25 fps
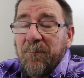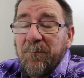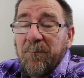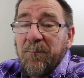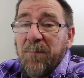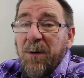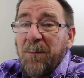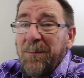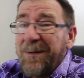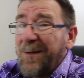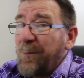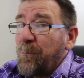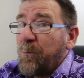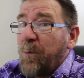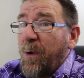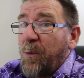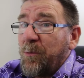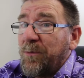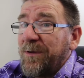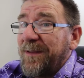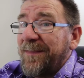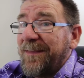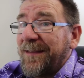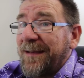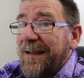Probably
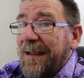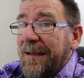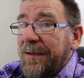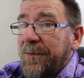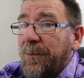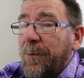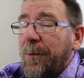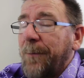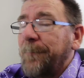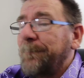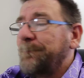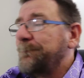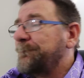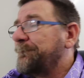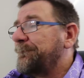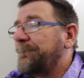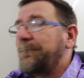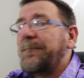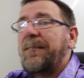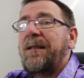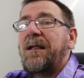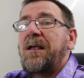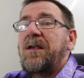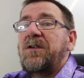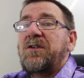won't in the daytime.
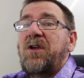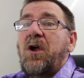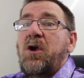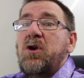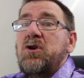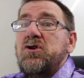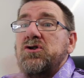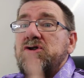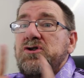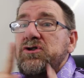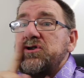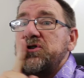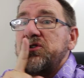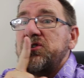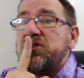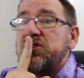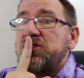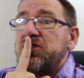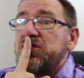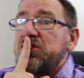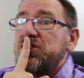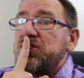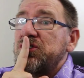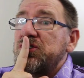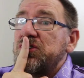So
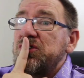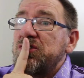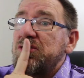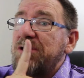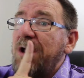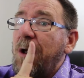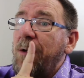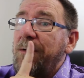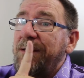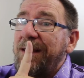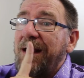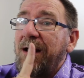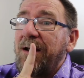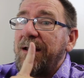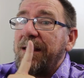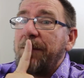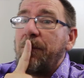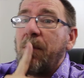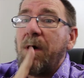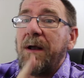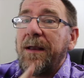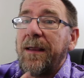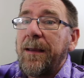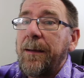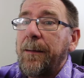shh, don't tell
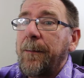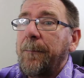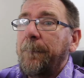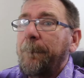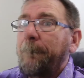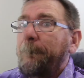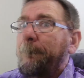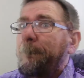anybody.